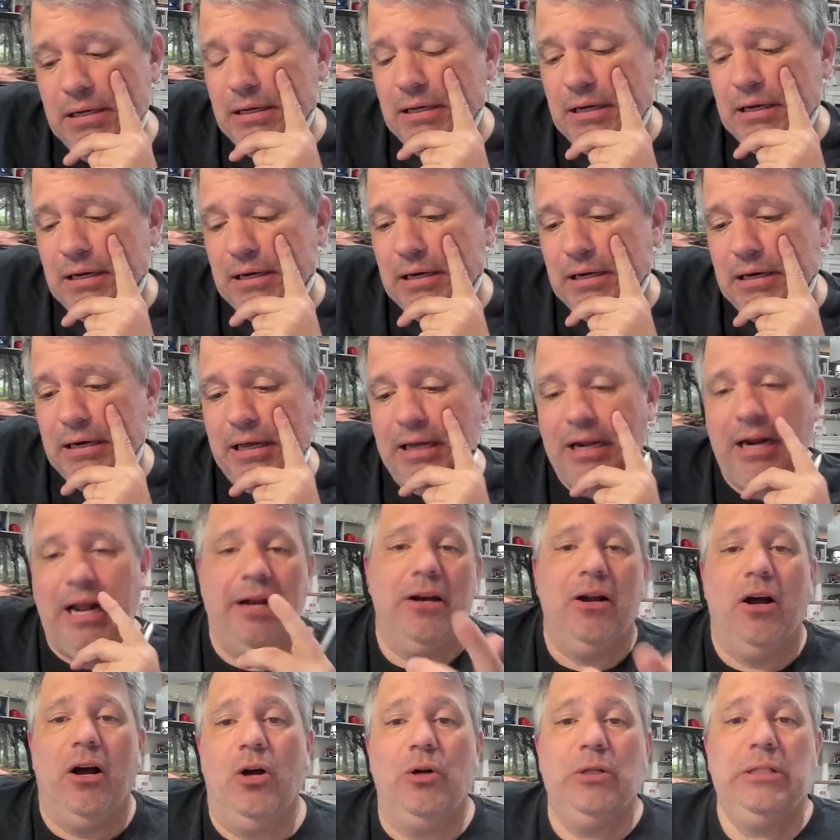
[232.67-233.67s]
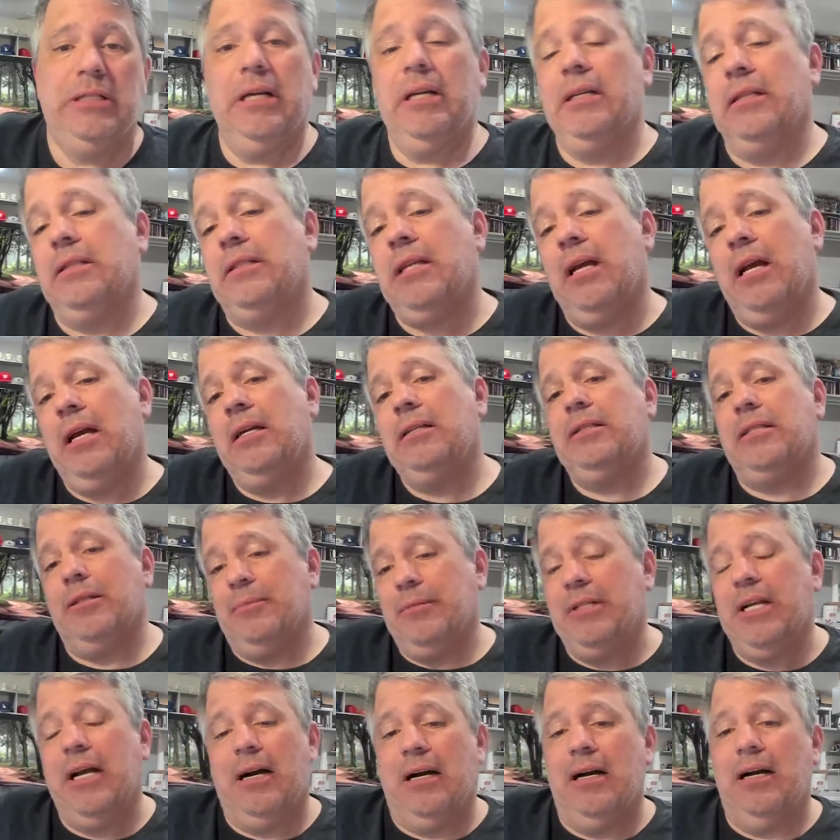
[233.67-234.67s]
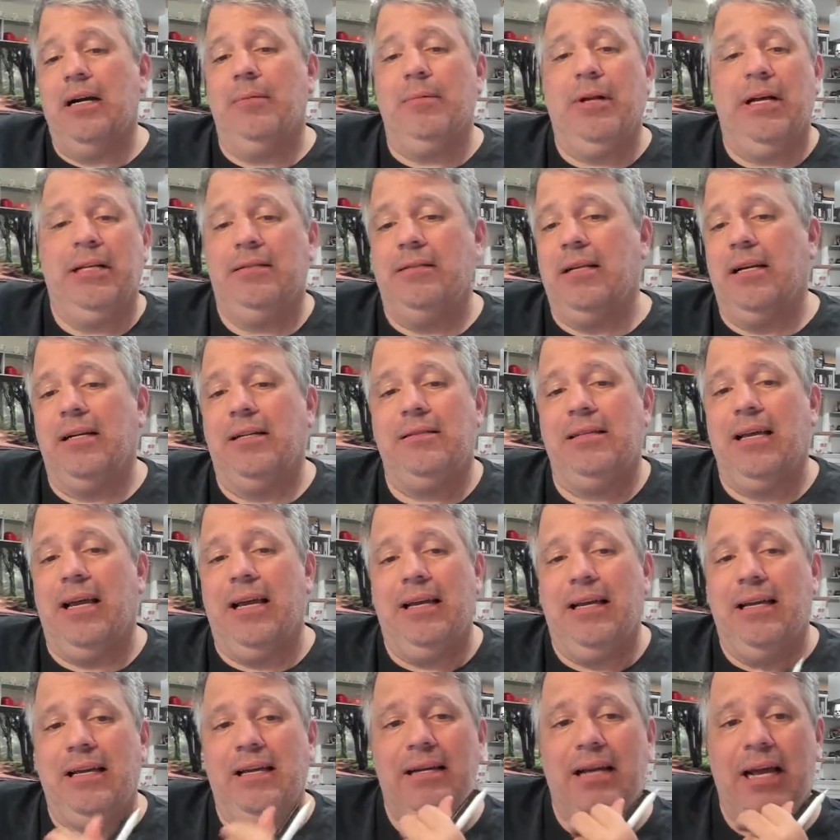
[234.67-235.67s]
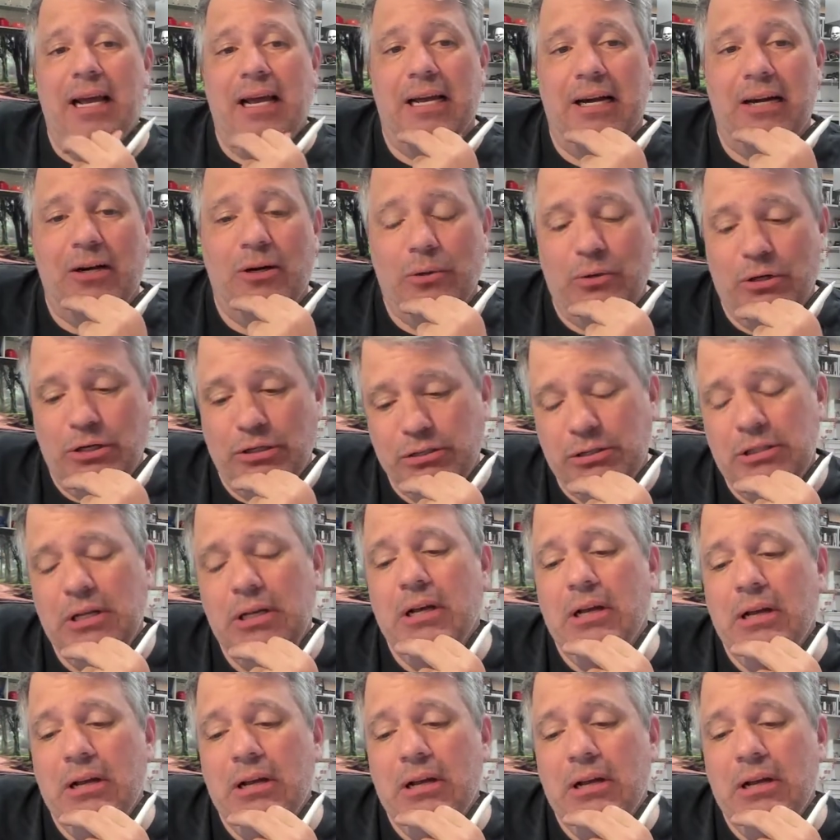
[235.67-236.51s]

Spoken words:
And I know it's going to take some time, like 6 to 8 hours,